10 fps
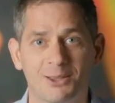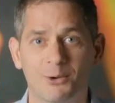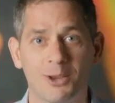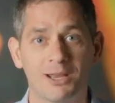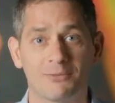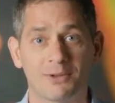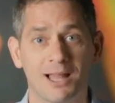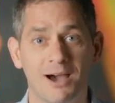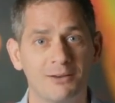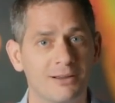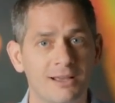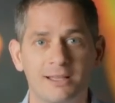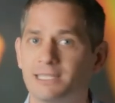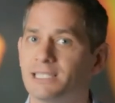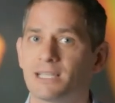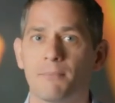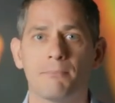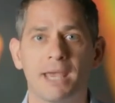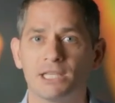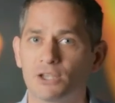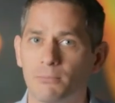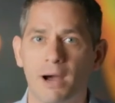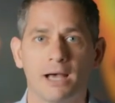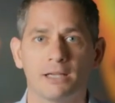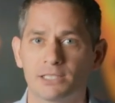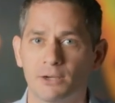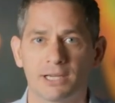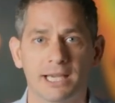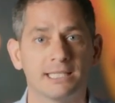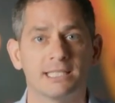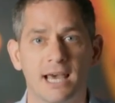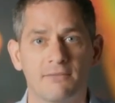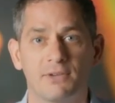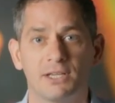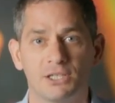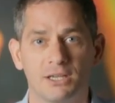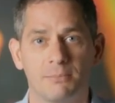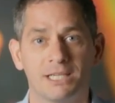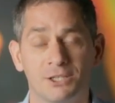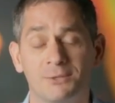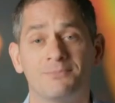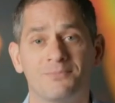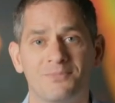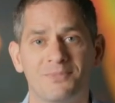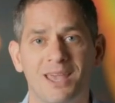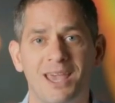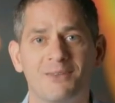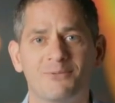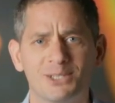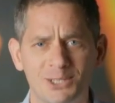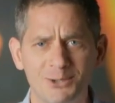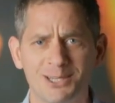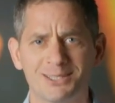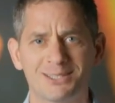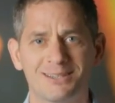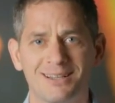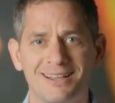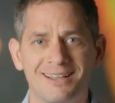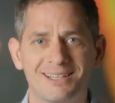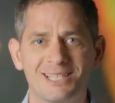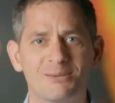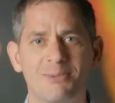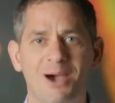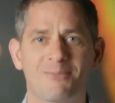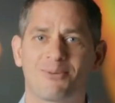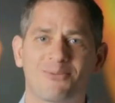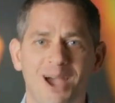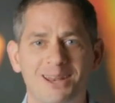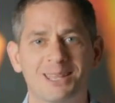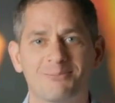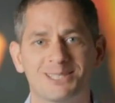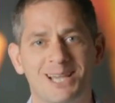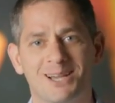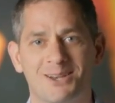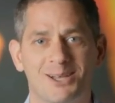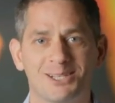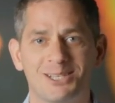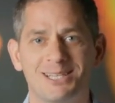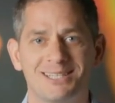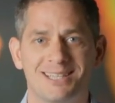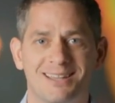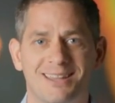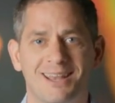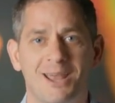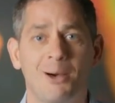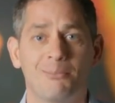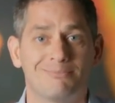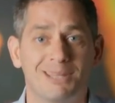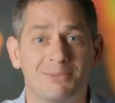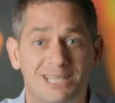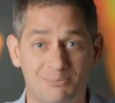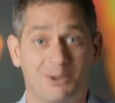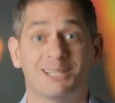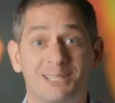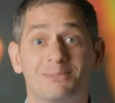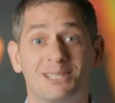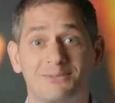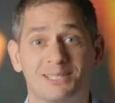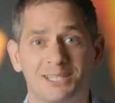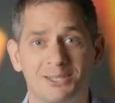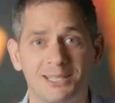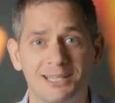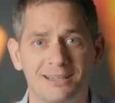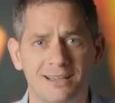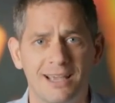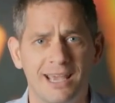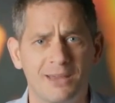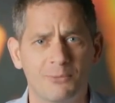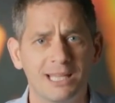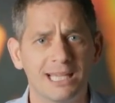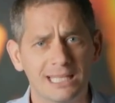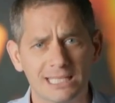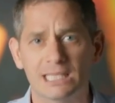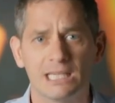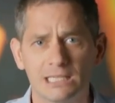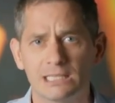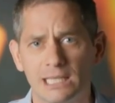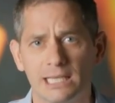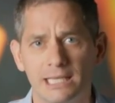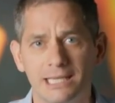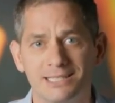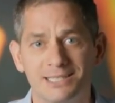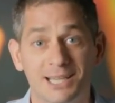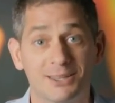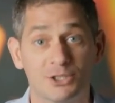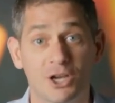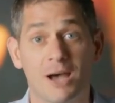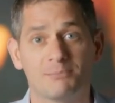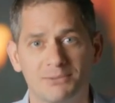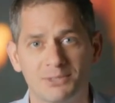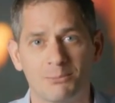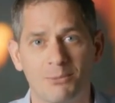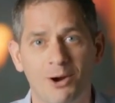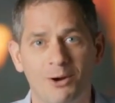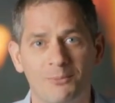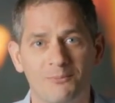And the Creative Cloud, this is a major milestone against that vision and mission. And for students, this is about providing them with technologies that help them express themselves digitally and really get the skills that they need to get the jobs of tomorrow.